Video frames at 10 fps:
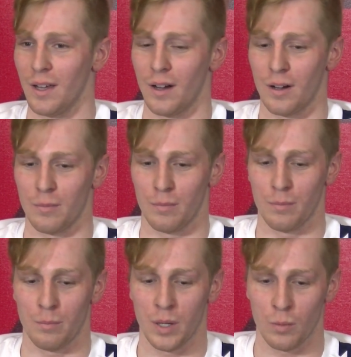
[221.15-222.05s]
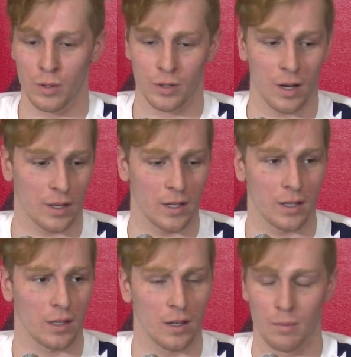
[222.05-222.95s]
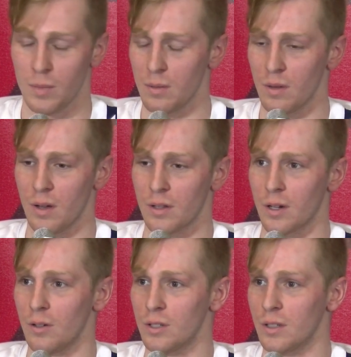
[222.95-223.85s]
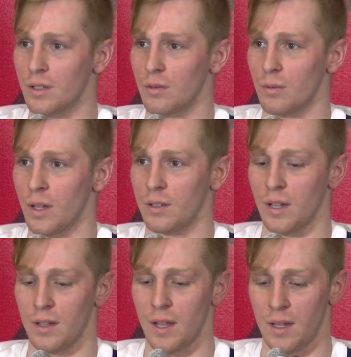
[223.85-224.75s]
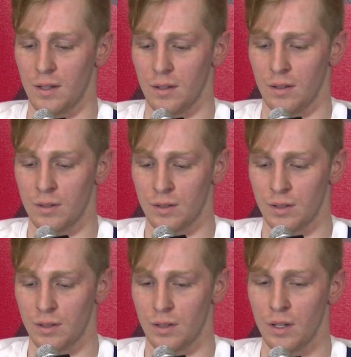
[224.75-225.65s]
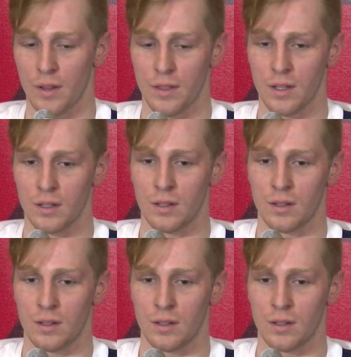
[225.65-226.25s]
um, but we were talking me and the other coaches they said that there's nothing